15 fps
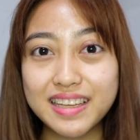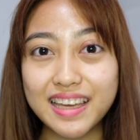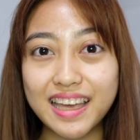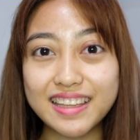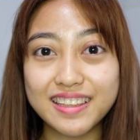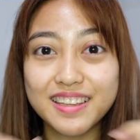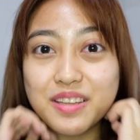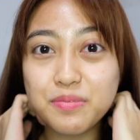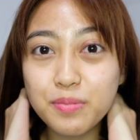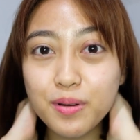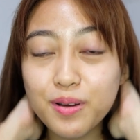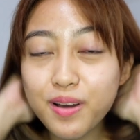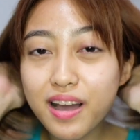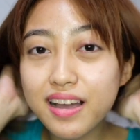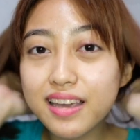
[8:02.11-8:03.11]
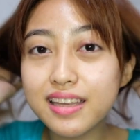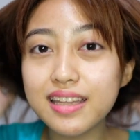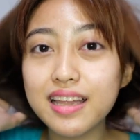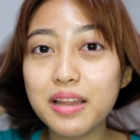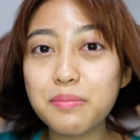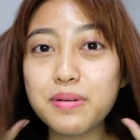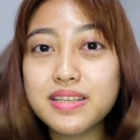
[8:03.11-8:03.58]
ito na po ang
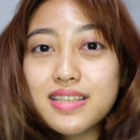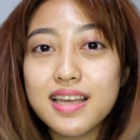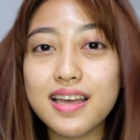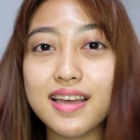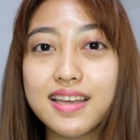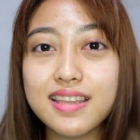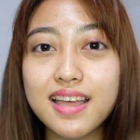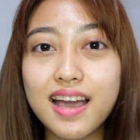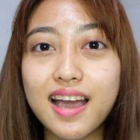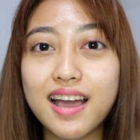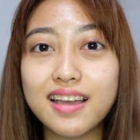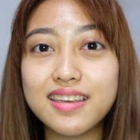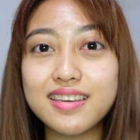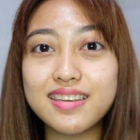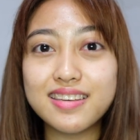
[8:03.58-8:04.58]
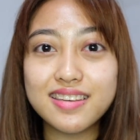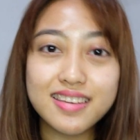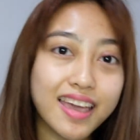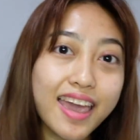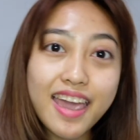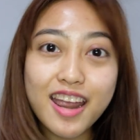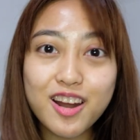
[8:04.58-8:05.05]
kinalabasan ng aking
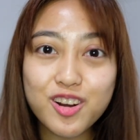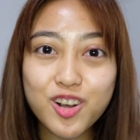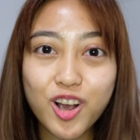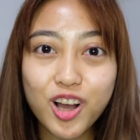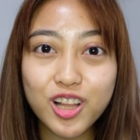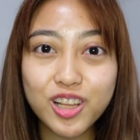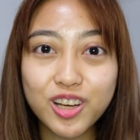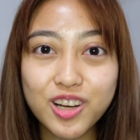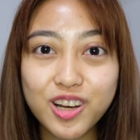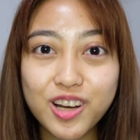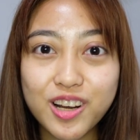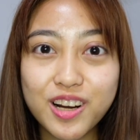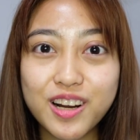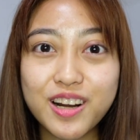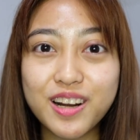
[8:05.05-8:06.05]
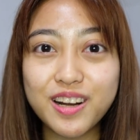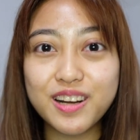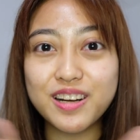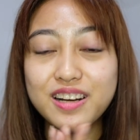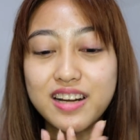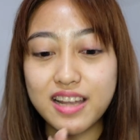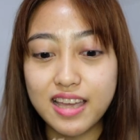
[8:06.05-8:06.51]
hair
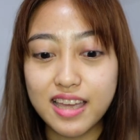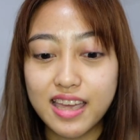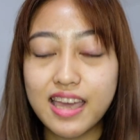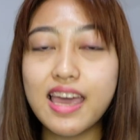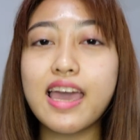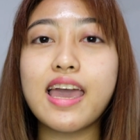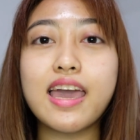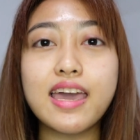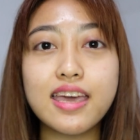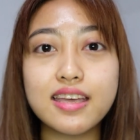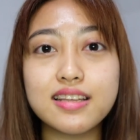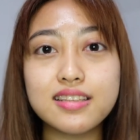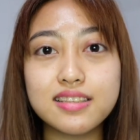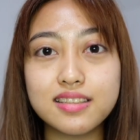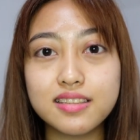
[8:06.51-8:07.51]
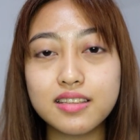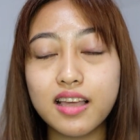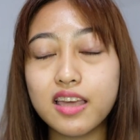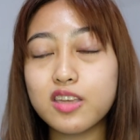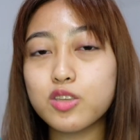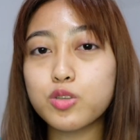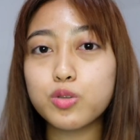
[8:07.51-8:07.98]
color. And
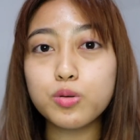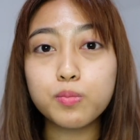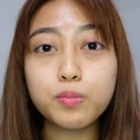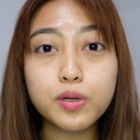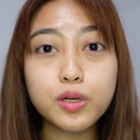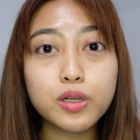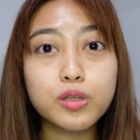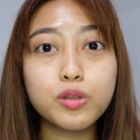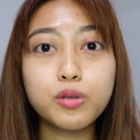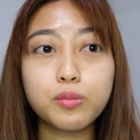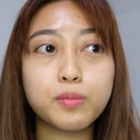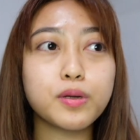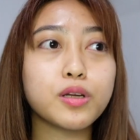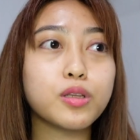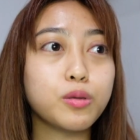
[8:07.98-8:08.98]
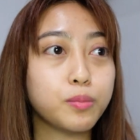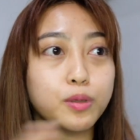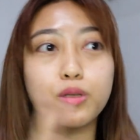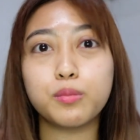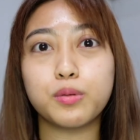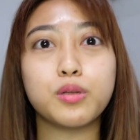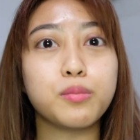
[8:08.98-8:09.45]
I super duper duper
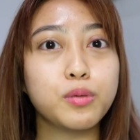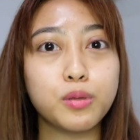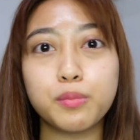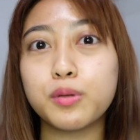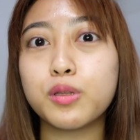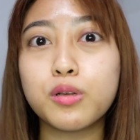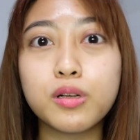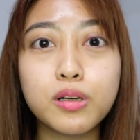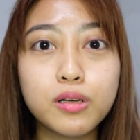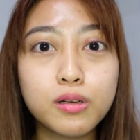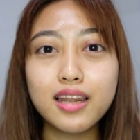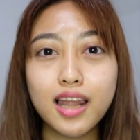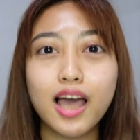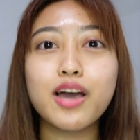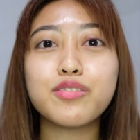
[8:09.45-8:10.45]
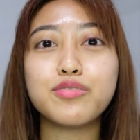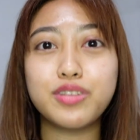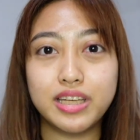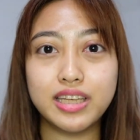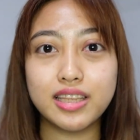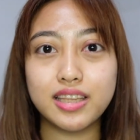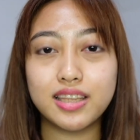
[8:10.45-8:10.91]
duper duper duper love
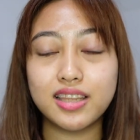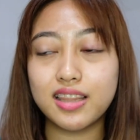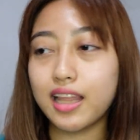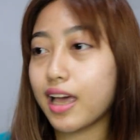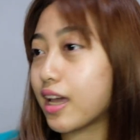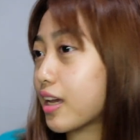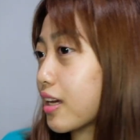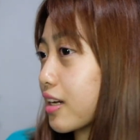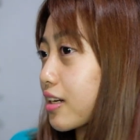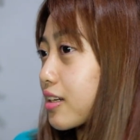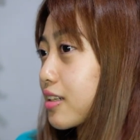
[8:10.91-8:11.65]
it. Like,